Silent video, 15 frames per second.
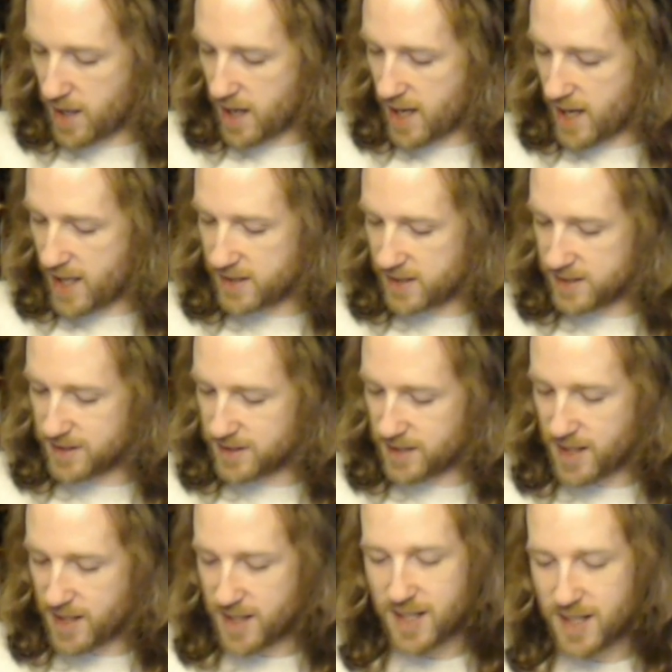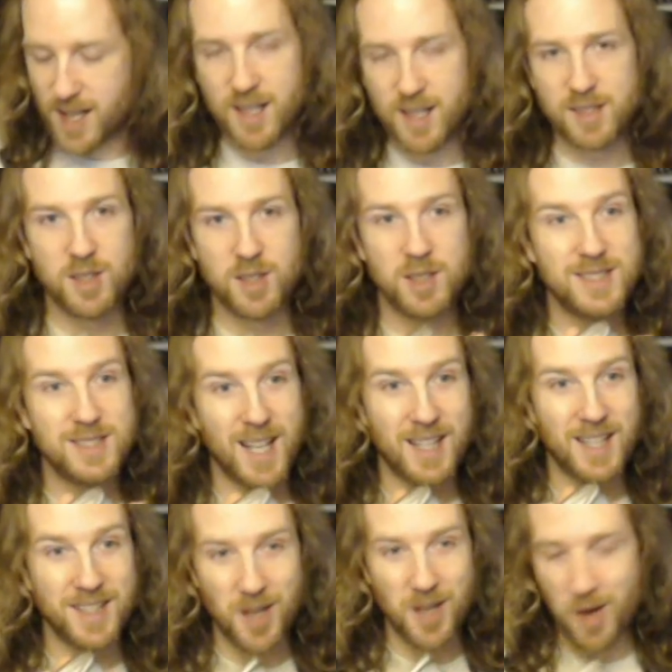And yeah, I got a
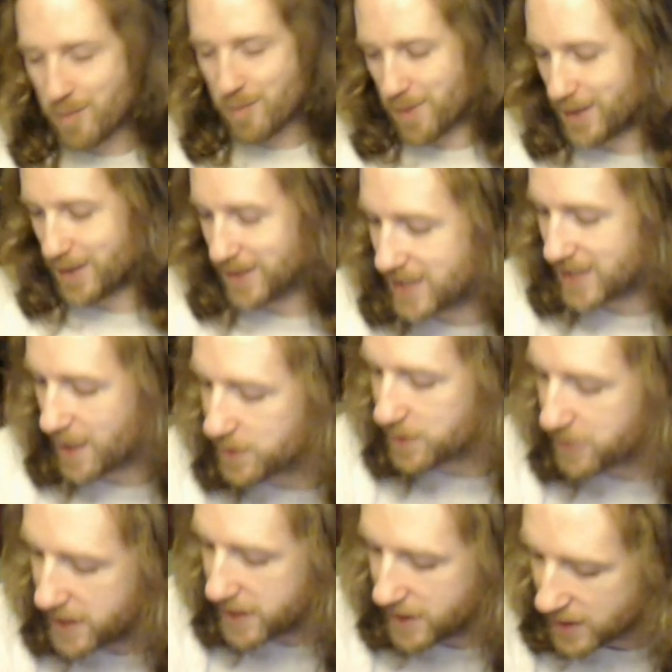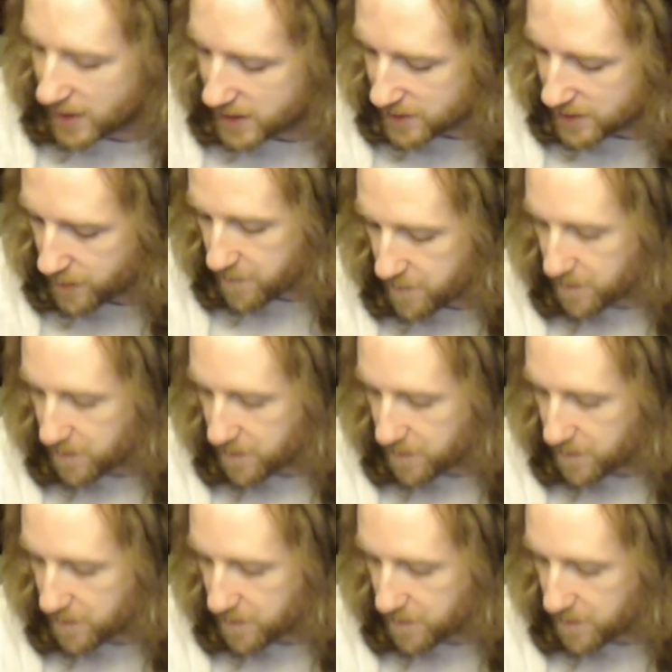second yarn bowl, so that was really nice.